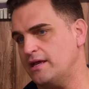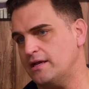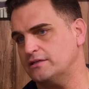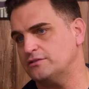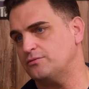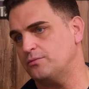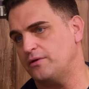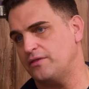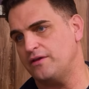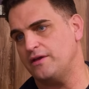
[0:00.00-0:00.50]

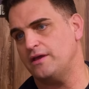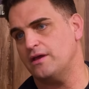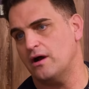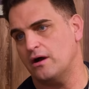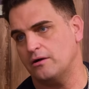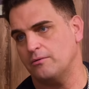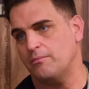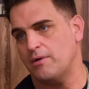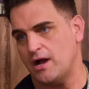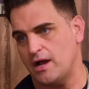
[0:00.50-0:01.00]
is with a
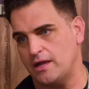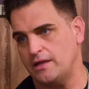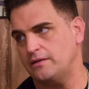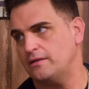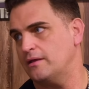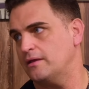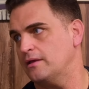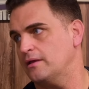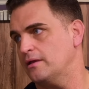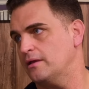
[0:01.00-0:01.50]
young
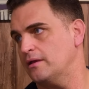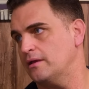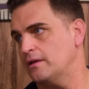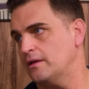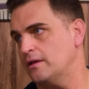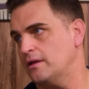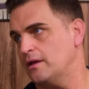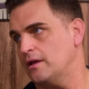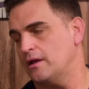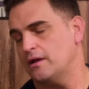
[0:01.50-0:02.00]
mind.
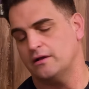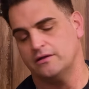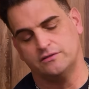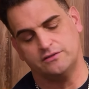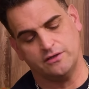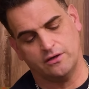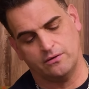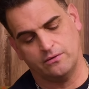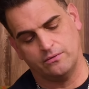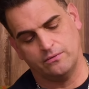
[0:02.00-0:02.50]

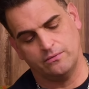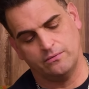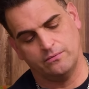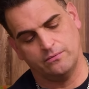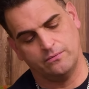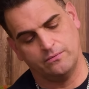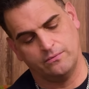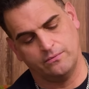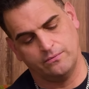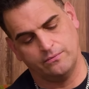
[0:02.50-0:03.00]
So
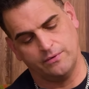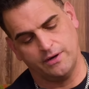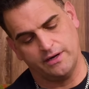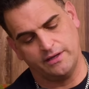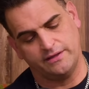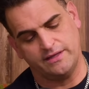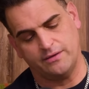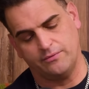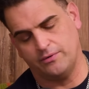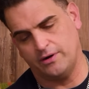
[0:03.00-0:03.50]
when
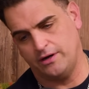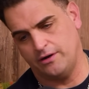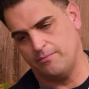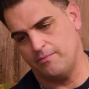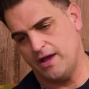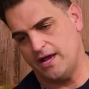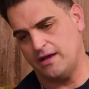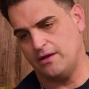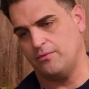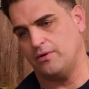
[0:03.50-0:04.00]

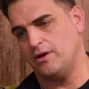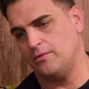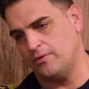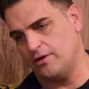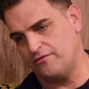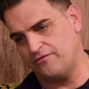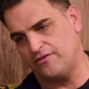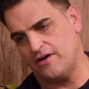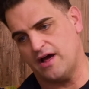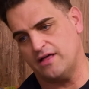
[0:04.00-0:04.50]

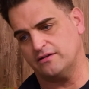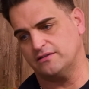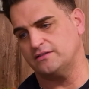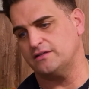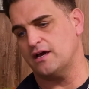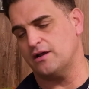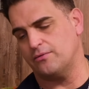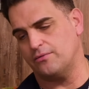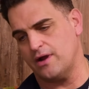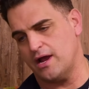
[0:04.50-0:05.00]
a father's
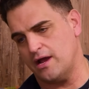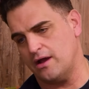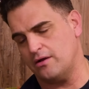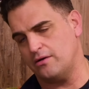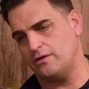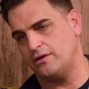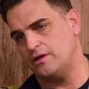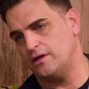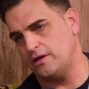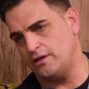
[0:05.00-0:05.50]
not
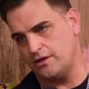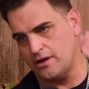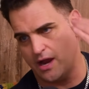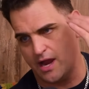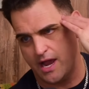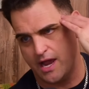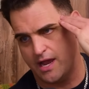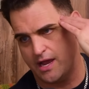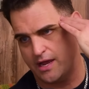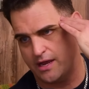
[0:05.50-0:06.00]
around, in your
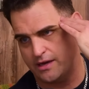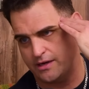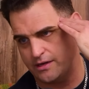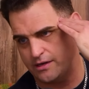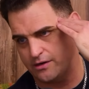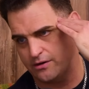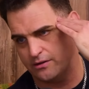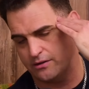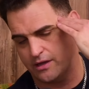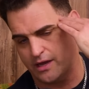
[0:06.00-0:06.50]
head,
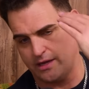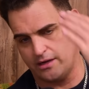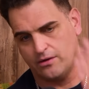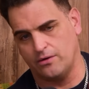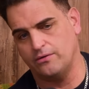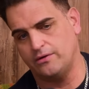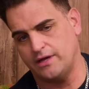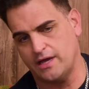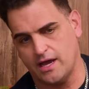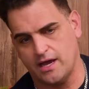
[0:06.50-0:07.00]
you're like,
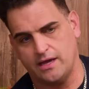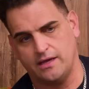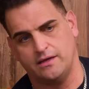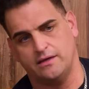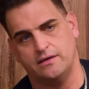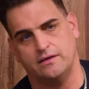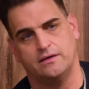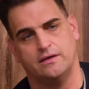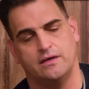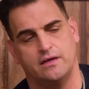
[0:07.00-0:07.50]

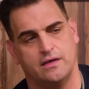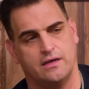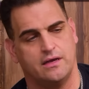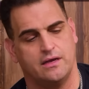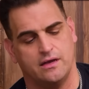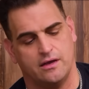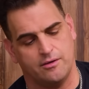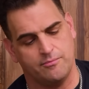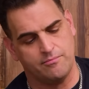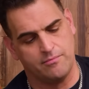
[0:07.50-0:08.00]
okay,
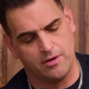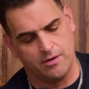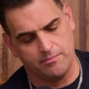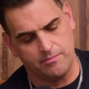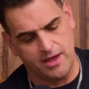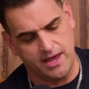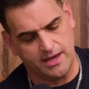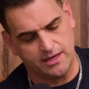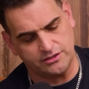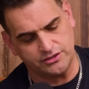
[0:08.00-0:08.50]
a
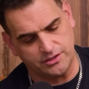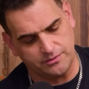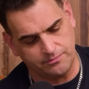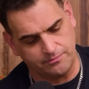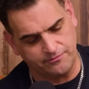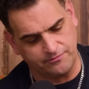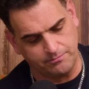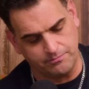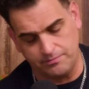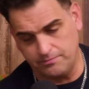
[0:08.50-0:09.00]
man
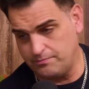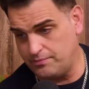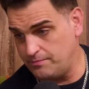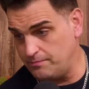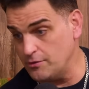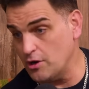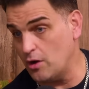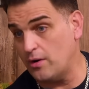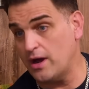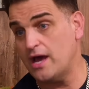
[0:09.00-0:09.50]
should
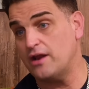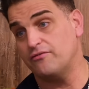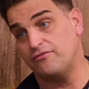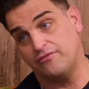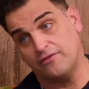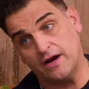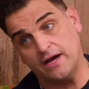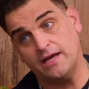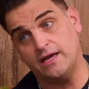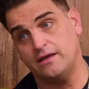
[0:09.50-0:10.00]
know how to
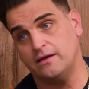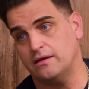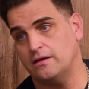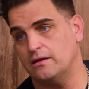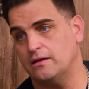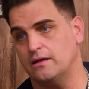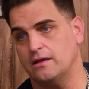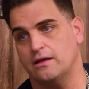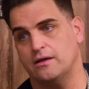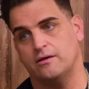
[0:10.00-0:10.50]
fight,
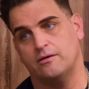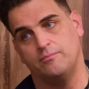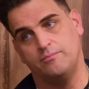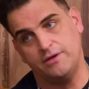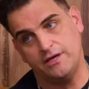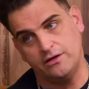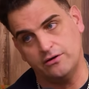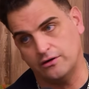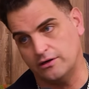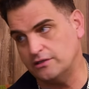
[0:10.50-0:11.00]

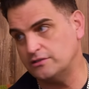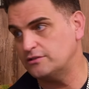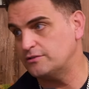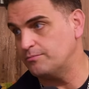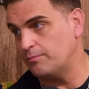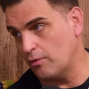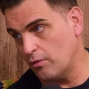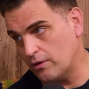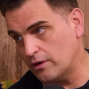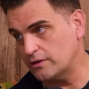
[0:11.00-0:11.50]
be good in
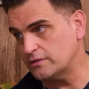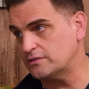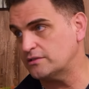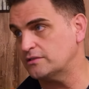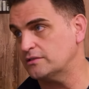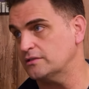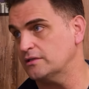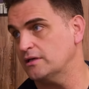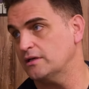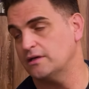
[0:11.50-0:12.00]

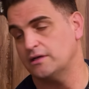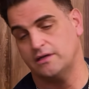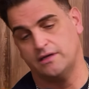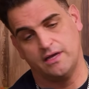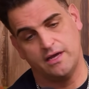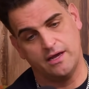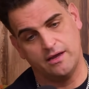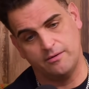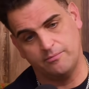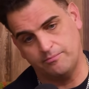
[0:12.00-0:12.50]
sports,
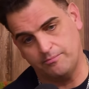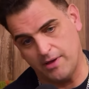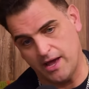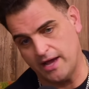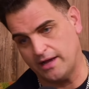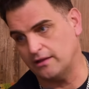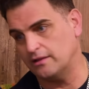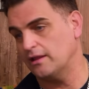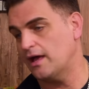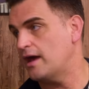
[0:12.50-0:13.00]
and
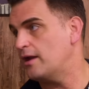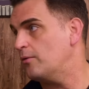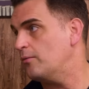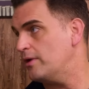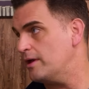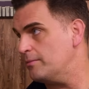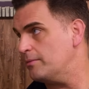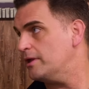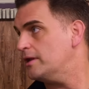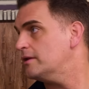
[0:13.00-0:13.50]
bang a lot of
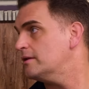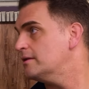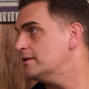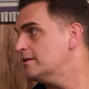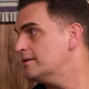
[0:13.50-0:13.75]
women,